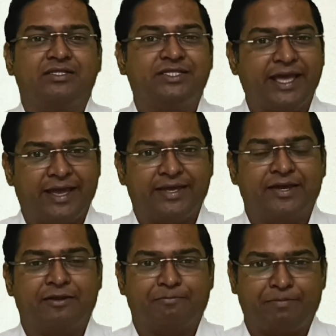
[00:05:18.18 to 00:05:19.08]
they
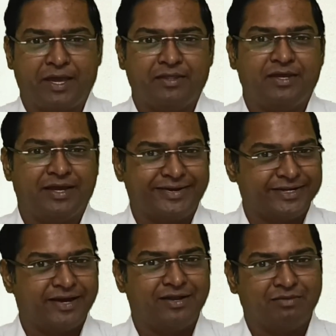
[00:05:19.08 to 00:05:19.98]
can pay the
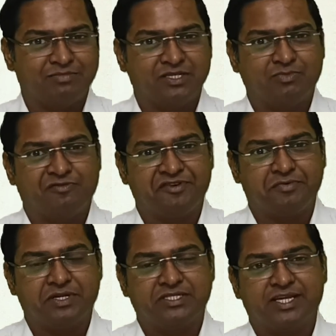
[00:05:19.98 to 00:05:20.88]
entire lump sum of
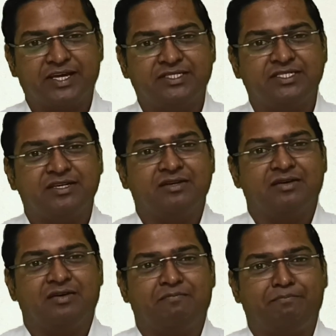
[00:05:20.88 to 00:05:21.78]
advance tax
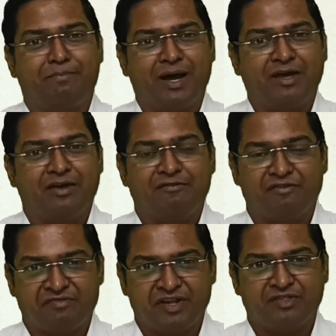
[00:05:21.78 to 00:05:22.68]
by
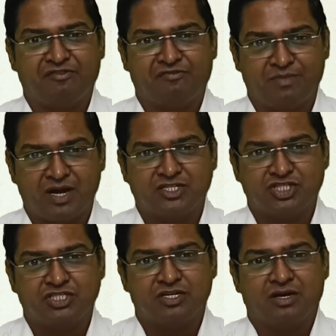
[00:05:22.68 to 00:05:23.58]
15th of
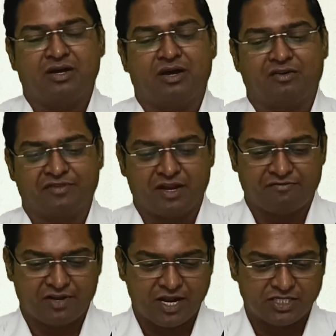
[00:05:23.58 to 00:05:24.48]
March of that
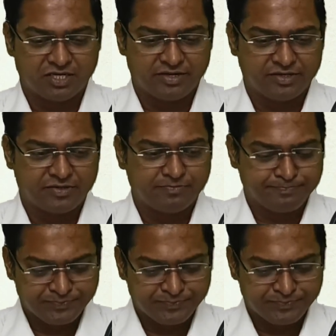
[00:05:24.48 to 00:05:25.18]
financial year.